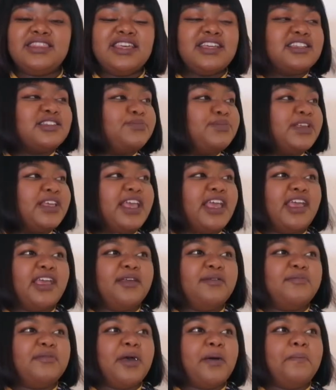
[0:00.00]
things
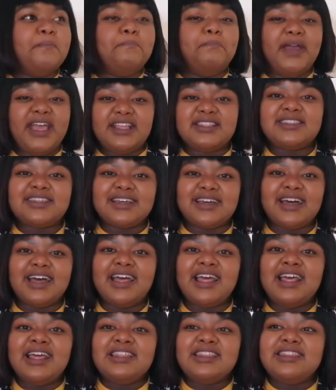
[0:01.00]
became better.
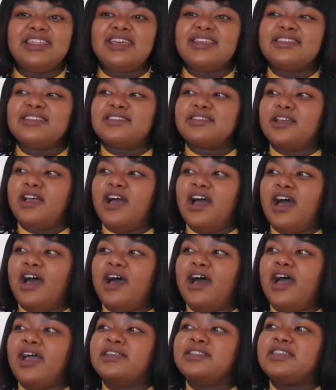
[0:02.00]
Things,
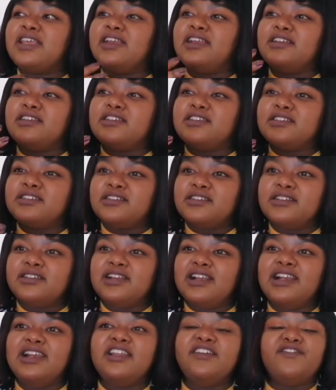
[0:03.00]
I started
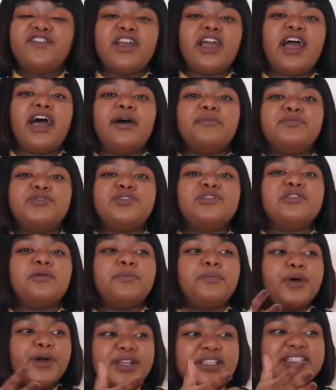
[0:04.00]
living up to
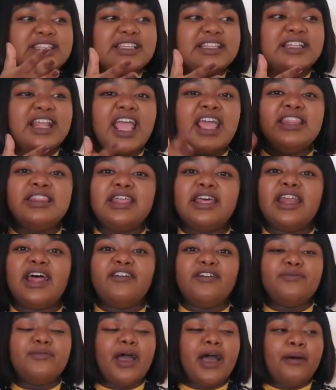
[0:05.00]
the person that
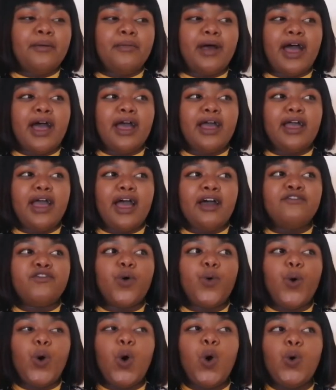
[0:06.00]

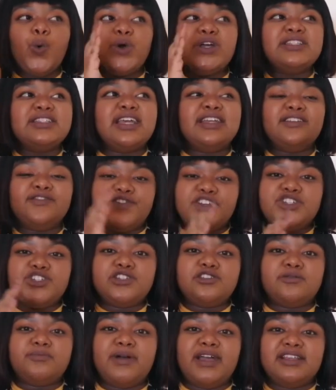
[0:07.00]
I've always
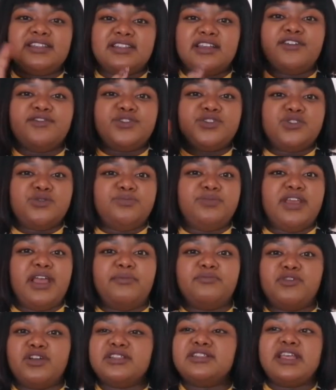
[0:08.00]
envisioned myself to be.
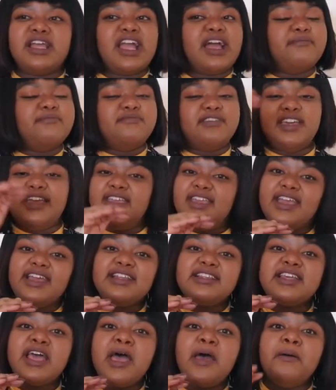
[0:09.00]
I'm not saying I'm there
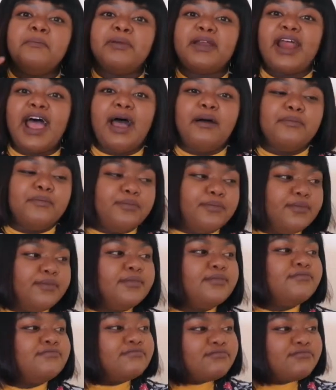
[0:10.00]
yet, but I'm